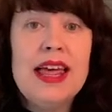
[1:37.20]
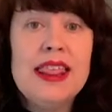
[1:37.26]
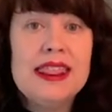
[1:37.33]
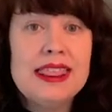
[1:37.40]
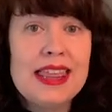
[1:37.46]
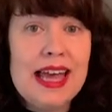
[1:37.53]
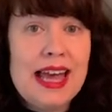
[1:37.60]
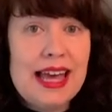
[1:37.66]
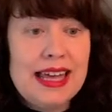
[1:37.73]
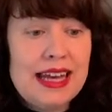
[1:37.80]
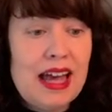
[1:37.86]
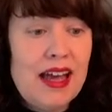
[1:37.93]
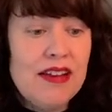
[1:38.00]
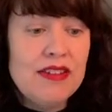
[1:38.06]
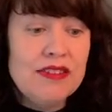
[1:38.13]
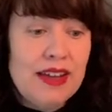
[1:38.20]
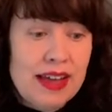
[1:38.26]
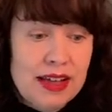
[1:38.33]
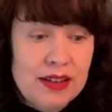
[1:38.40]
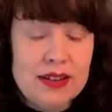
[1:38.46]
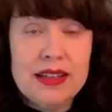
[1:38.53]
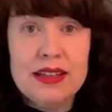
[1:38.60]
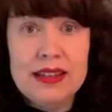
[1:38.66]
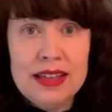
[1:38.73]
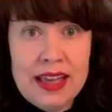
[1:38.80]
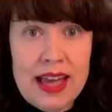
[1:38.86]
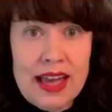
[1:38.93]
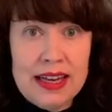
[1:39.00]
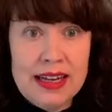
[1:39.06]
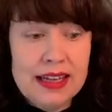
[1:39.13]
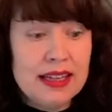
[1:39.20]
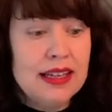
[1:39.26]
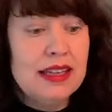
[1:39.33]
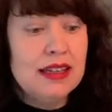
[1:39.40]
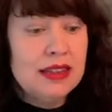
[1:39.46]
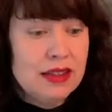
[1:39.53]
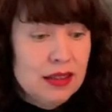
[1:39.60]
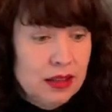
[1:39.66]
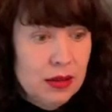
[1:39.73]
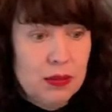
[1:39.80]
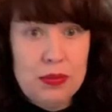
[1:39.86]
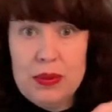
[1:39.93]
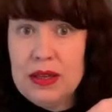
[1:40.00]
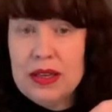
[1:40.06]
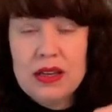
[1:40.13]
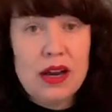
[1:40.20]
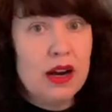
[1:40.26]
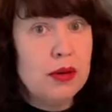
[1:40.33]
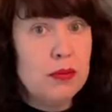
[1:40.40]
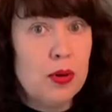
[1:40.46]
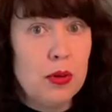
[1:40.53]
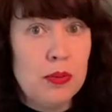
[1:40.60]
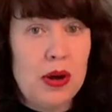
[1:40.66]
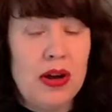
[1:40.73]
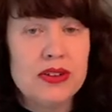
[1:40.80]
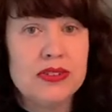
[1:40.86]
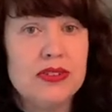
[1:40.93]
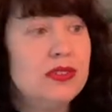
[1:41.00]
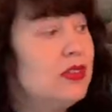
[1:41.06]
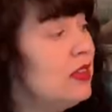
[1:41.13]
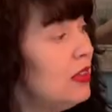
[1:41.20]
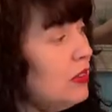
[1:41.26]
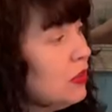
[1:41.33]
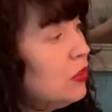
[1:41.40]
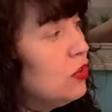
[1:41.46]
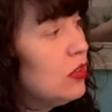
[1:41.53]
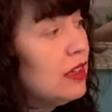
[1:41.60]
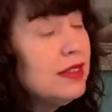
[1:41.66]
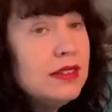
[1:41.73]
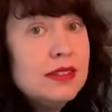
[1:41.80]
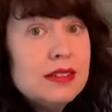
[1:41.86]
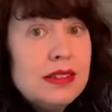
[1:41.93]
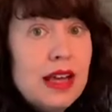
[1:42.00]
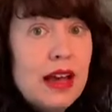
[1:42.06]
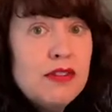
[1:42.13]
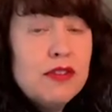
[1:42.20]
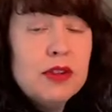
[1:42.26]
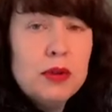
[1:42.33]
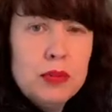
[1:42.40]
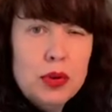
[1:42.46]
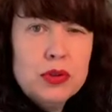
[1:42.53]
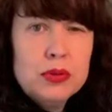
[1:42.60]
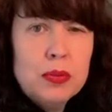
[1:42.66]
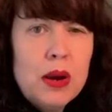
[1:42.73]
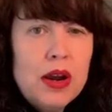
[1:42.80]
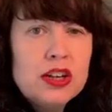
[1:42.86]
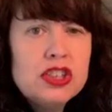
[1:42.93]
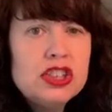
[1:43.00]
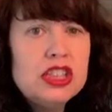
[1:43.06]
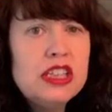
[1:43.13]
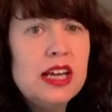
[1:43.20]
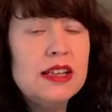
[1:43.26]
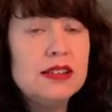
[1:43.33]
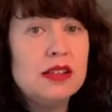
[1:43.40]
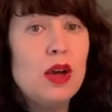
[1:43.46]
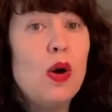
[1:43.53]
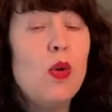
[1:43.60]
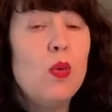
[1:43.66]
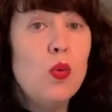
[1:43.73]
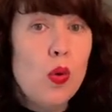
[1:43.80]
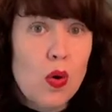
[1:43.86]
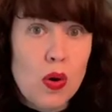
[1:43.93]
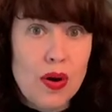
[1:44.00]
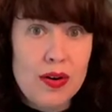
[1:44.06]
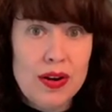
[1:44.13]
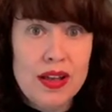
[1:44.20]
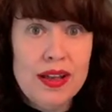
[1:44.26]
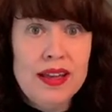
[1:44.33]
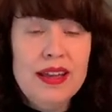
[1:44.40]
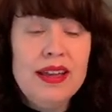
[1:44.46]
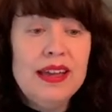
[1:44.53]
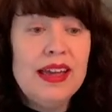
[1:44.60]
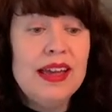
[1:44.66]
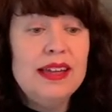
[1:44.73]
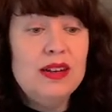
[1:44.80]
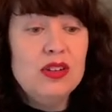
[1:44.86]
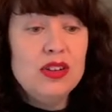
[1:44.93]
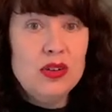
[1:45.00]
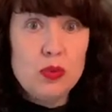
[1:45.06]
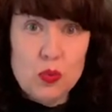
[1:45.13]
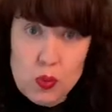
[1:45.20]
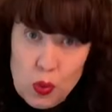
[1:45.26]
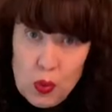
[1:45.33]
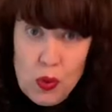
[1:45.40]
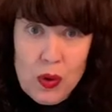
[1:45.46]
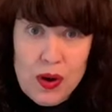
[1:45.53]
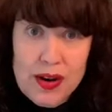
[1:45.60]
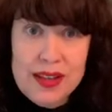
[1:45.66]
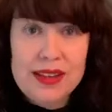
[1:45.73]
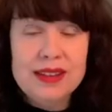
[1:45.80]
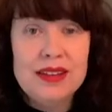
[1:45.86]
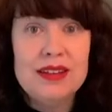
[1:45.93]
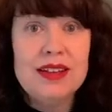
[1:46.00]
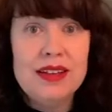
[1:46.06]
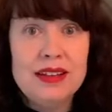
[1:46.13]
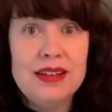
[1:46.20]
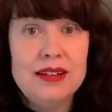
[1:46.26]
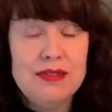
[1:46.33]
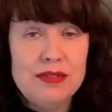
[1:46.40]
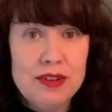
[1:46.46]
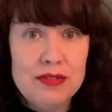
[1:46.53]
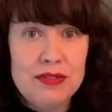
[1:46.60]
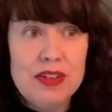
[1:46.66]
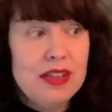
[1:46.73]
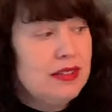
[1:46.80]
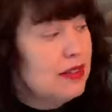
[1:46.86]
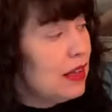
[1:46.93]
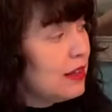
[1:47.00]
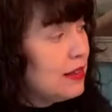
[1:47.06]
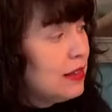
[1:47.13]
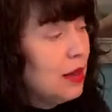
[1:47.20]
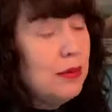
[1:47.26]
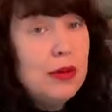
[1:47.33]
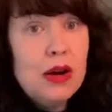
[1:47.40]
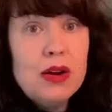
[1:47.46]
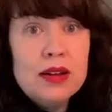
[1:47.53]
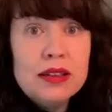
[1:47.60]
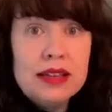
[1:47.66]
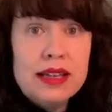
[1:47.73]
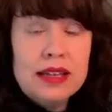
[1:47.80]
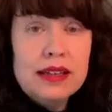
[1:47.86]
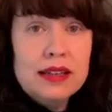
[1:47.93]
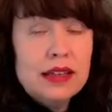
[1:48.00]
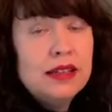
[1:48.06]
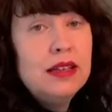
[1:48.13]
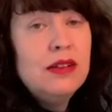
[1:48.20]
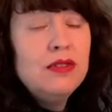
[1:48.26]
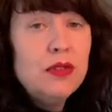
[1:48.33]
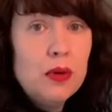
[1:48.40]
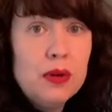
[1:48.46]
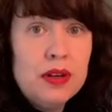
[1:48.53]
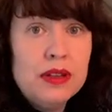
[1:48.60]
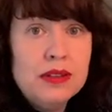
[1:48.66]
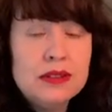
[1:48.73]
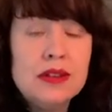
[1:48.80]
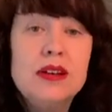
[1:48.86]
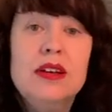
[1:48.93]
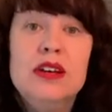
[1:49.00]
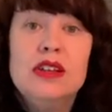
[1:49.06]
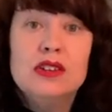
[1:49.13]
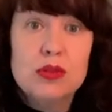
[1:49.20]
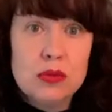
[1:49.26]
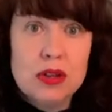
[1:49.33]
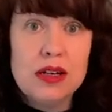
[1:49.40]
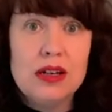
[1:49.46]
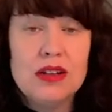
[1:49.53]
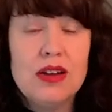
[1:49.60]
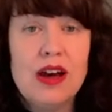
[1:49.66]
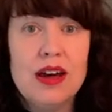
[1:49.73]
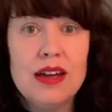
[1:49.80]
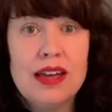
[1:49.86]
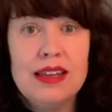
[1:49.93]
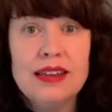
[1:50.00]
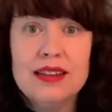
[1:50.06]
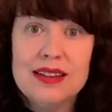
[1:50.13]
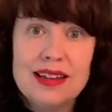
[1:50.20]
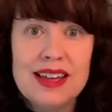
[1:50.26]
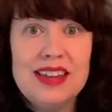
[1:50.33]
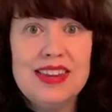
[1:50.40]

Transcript: that I found in the attic in the big cardboard boxes. These are dresses that for the most part she has worn and wore in the 1950s. Some are late 1940s, so we're gonna talk and look at